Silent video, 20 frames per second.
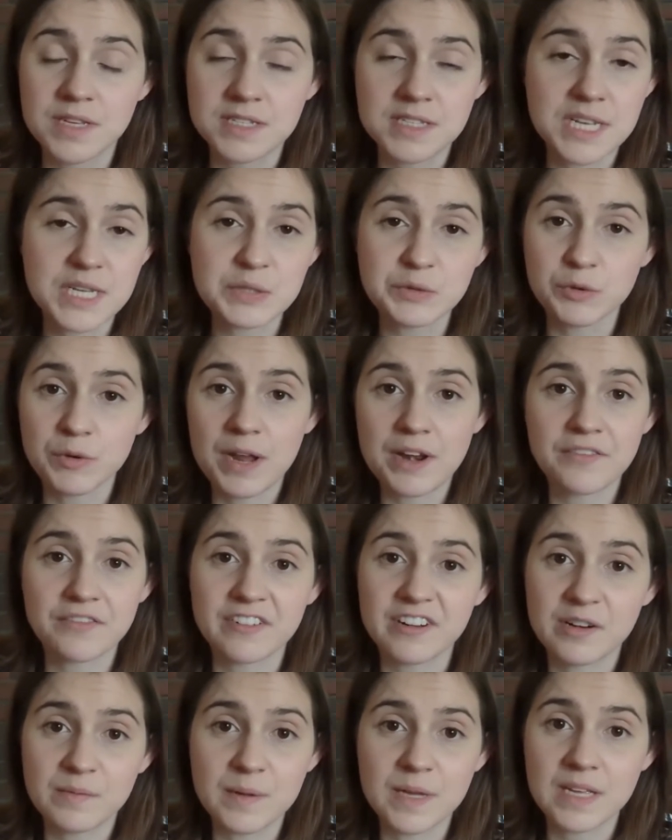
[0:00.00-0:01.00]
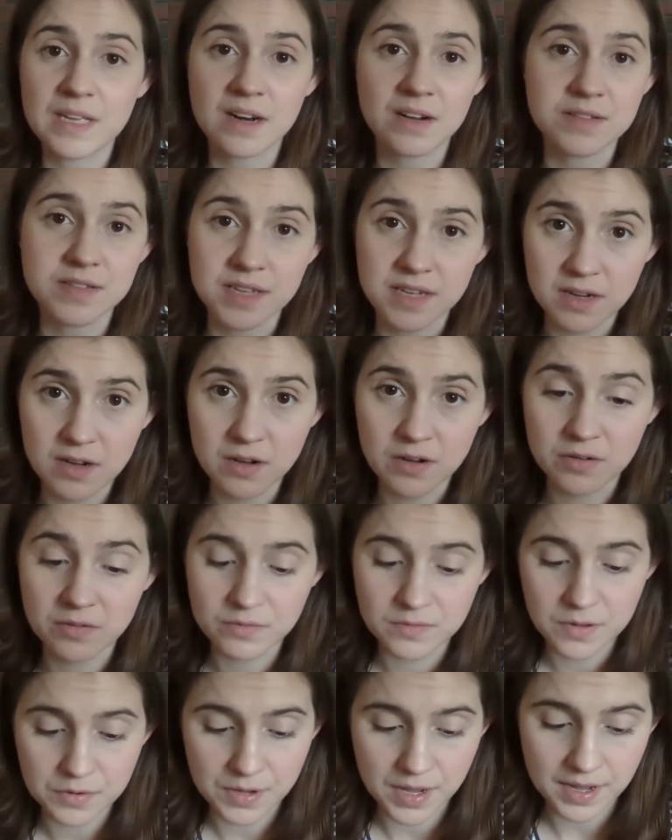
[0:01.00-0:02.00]
The seeds were right in front of me, and I was like,
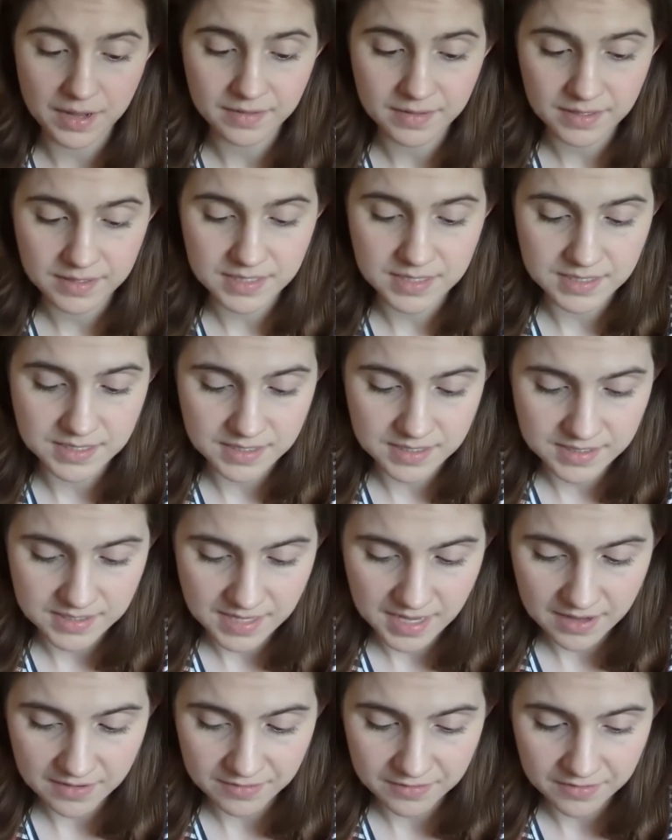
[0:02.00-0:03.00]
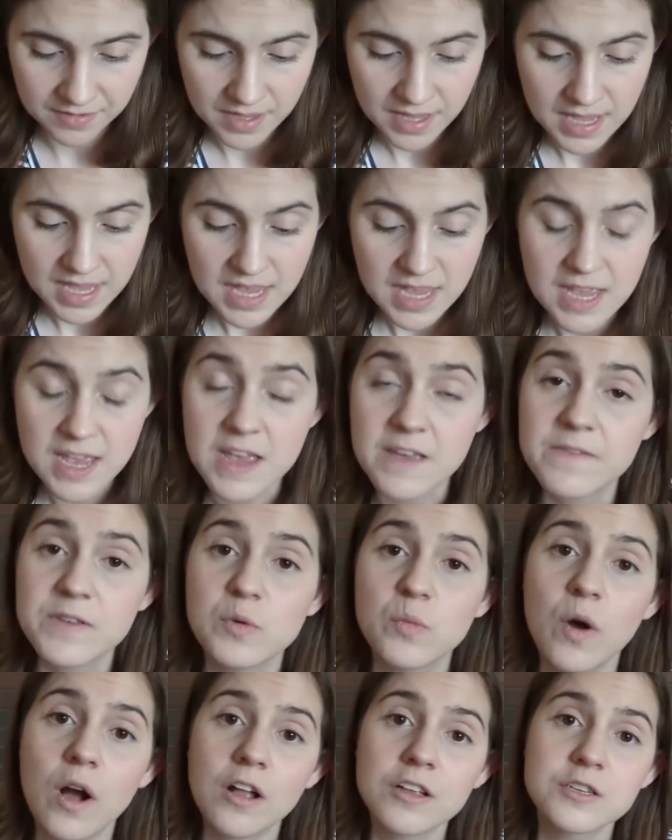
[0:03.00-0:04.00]
oh, okay, that's easy to save. If
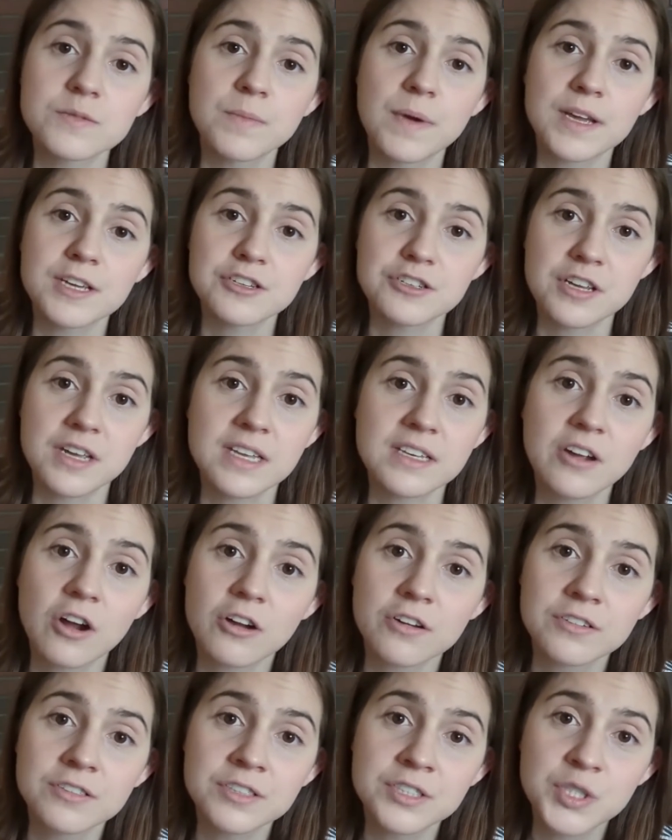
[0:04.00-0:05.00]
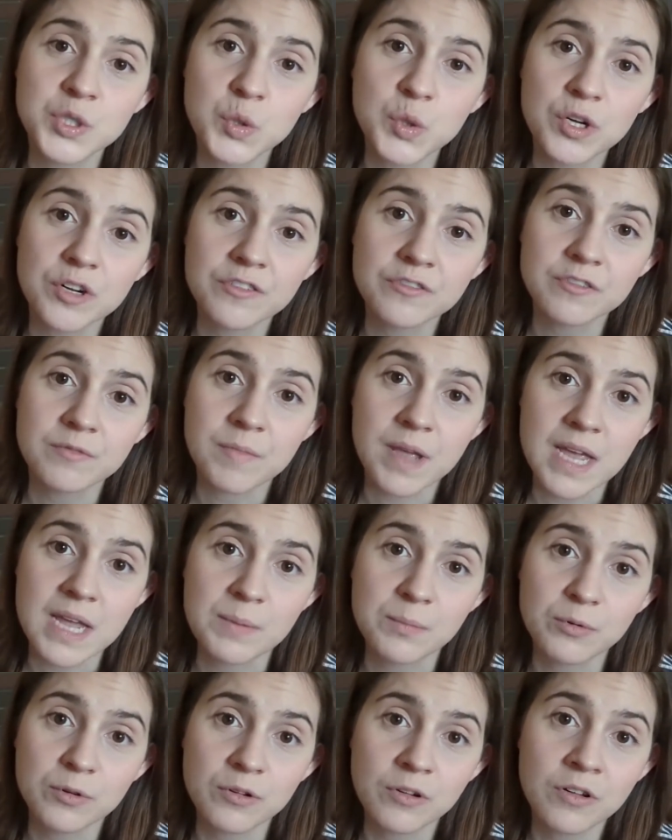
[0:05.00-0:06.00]
you watch my shade garden tour from
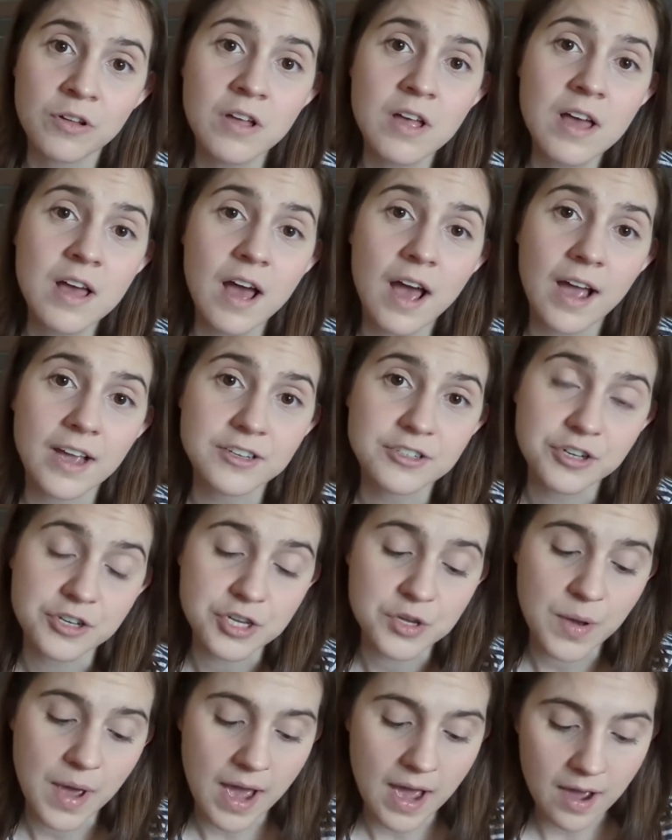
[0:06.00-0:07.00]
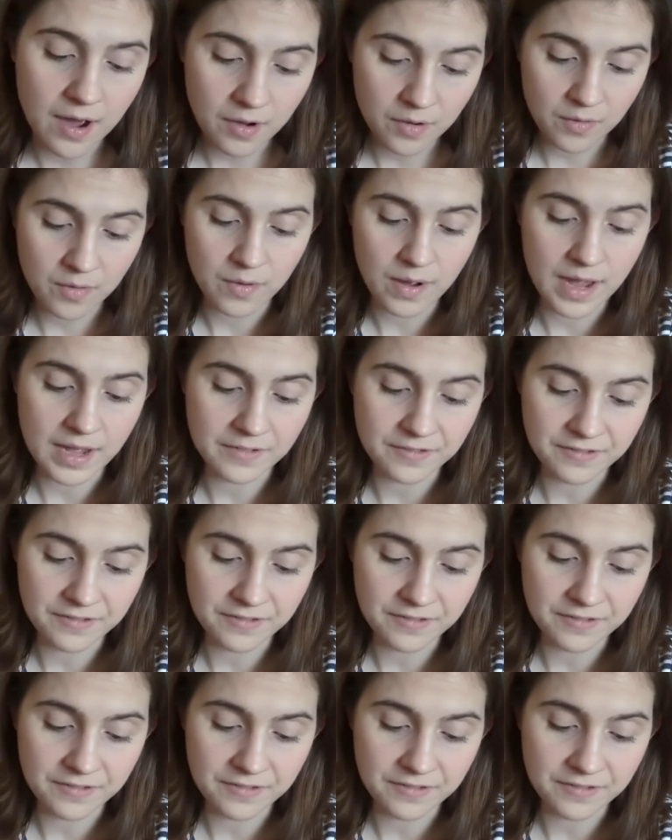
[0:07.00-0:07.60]
April, I show you how